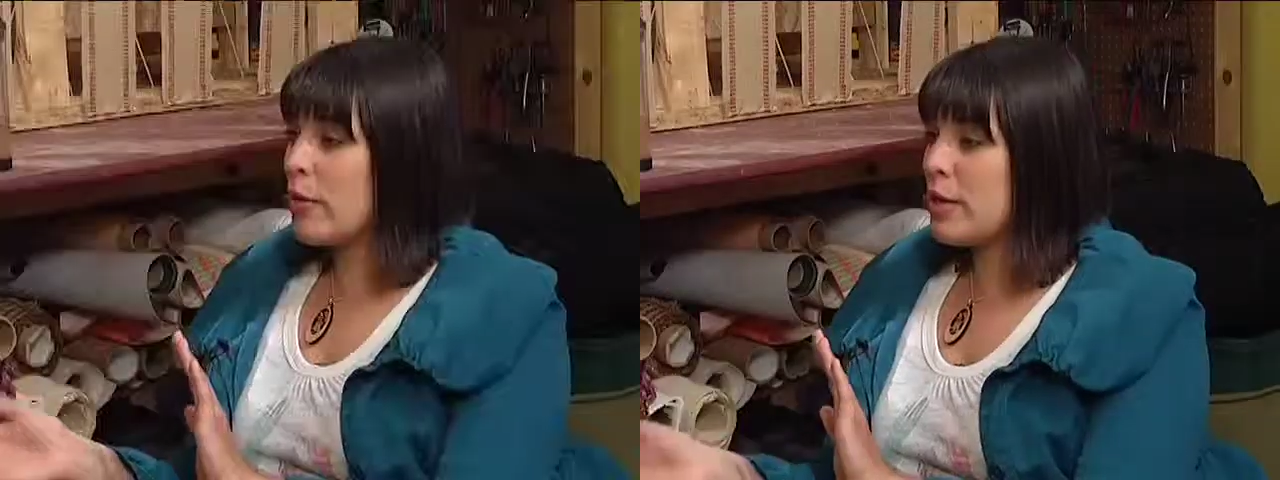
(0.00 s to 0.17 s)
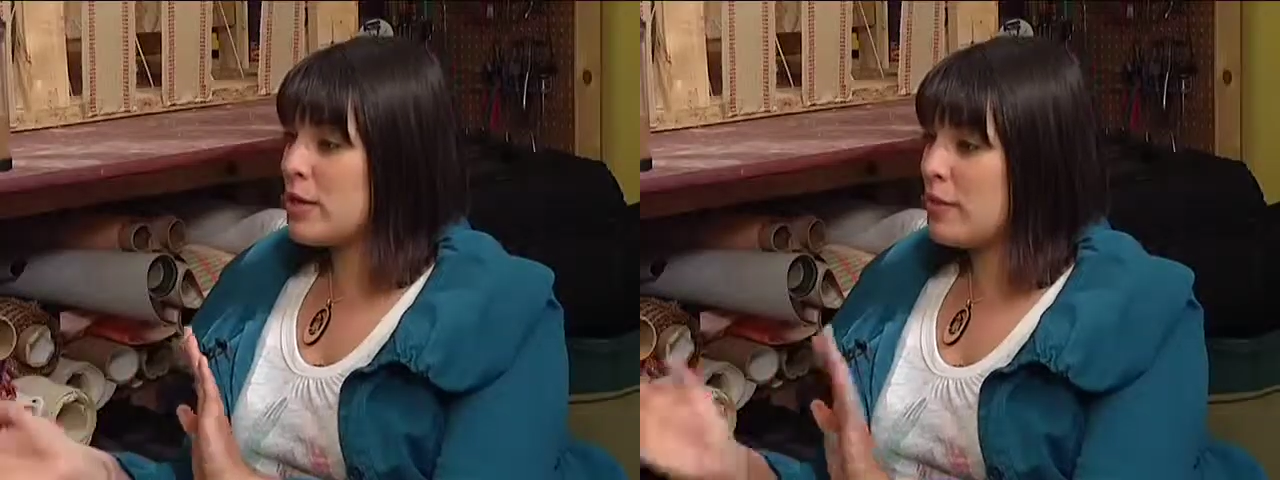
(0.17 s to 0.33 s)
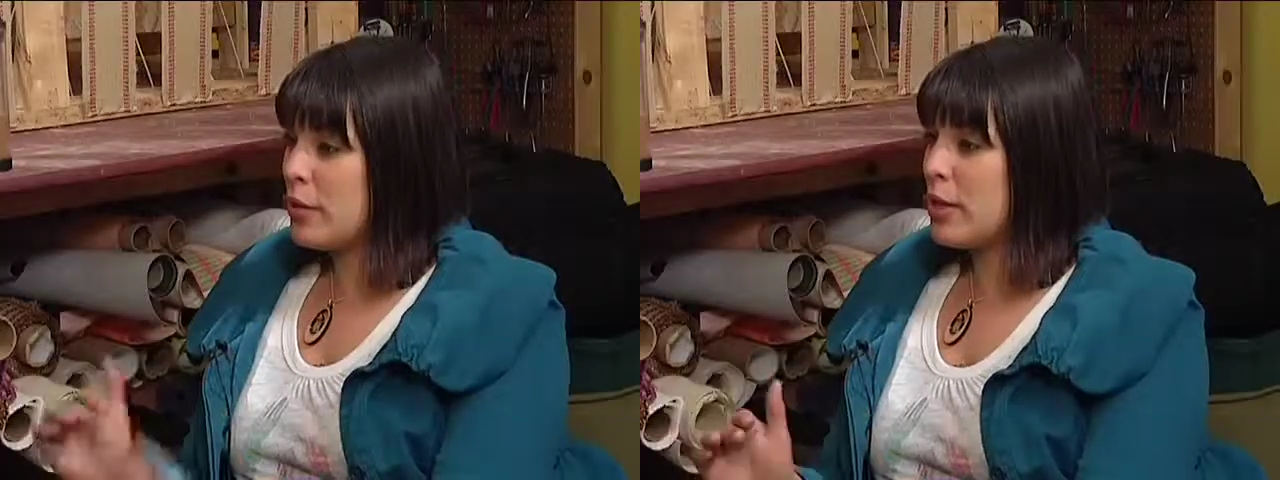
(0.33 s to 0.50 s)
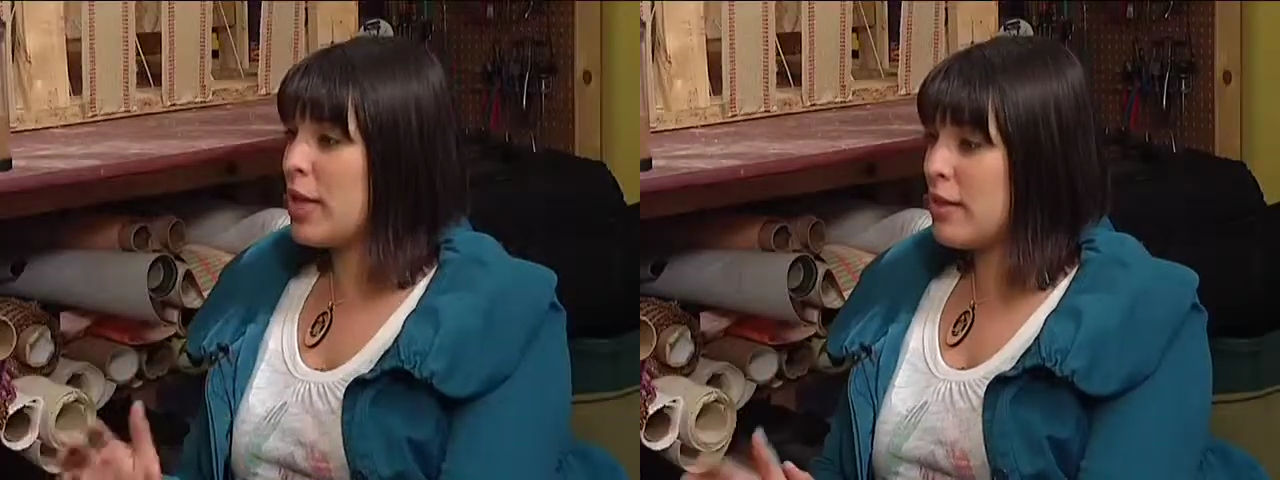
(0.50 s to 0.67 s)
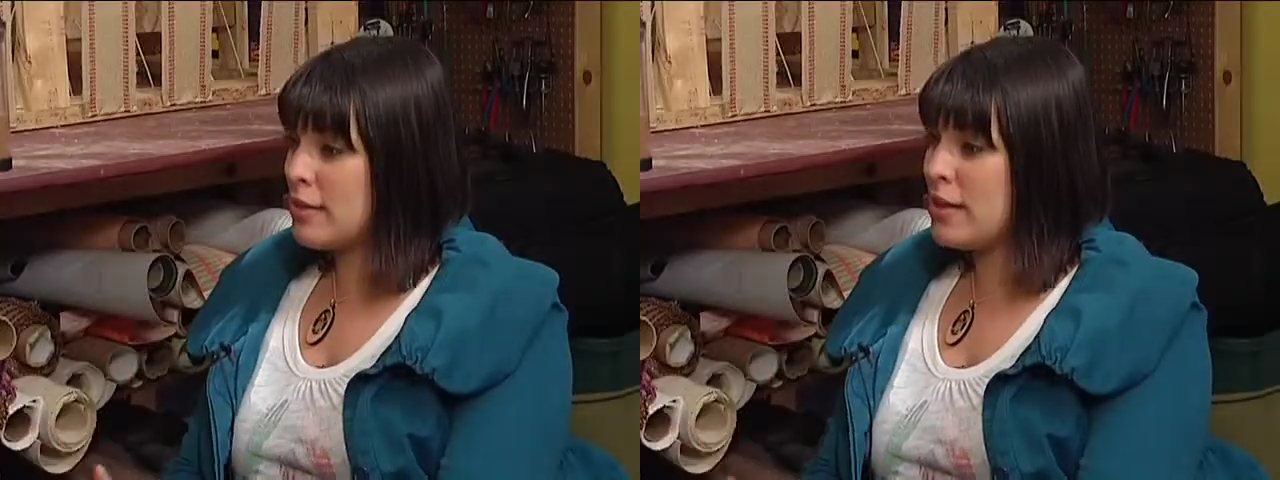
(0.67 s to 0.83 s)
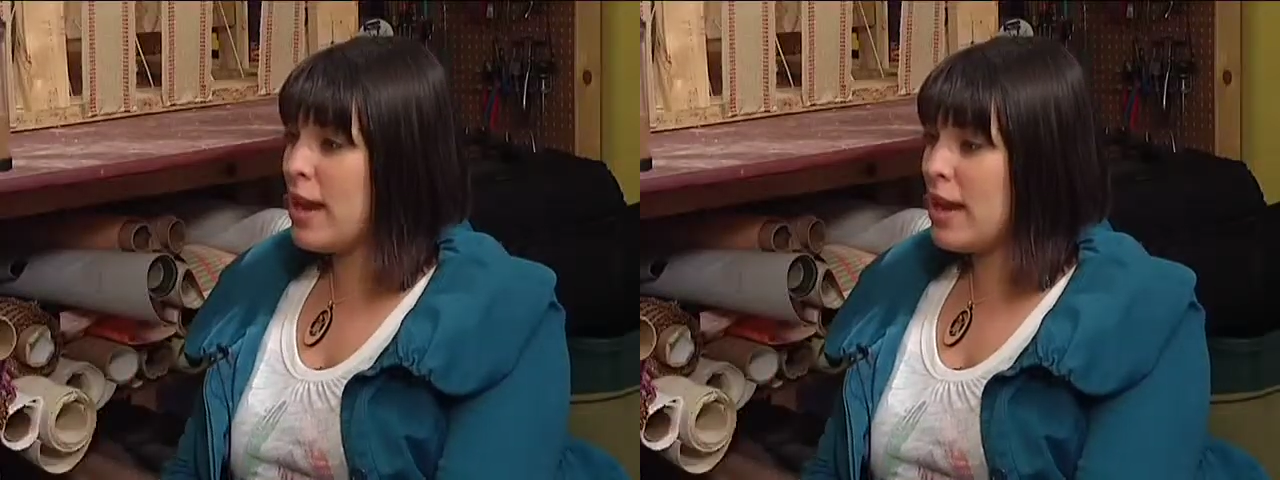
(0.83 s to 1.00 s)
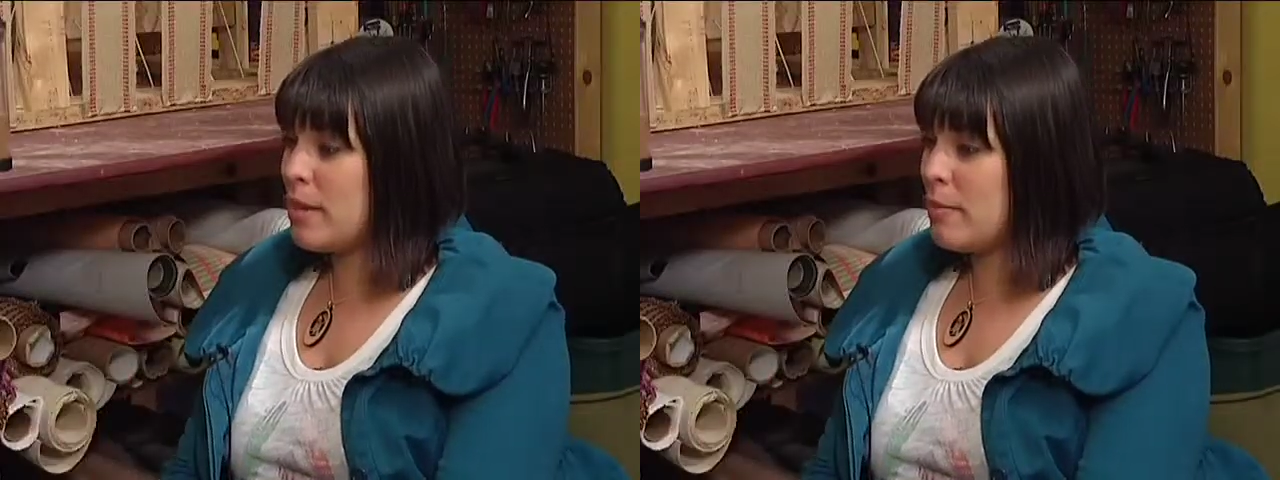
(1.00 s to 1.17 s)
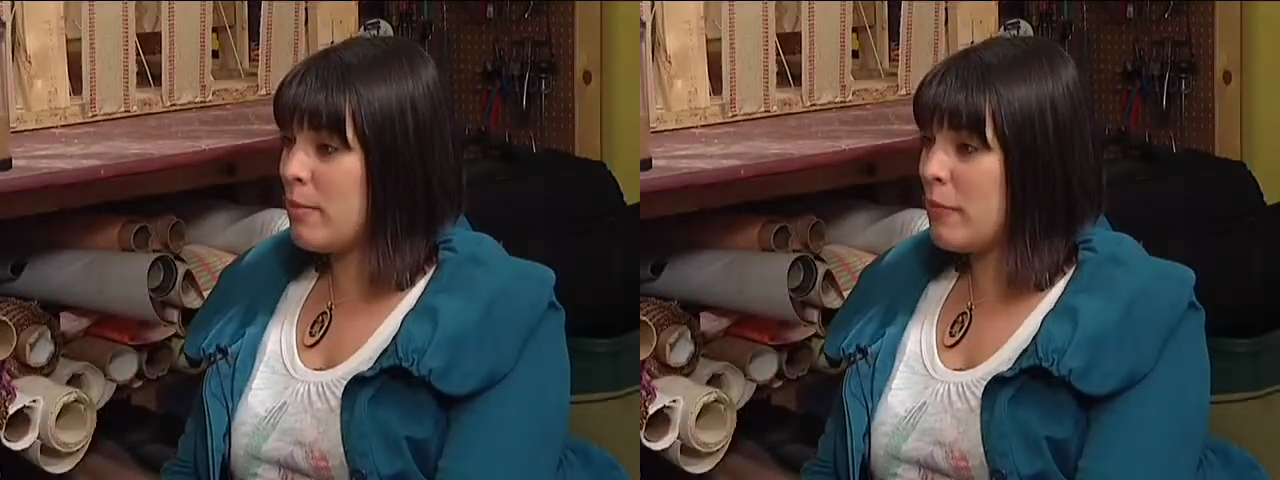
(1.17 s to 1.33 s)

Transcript: they diverting this item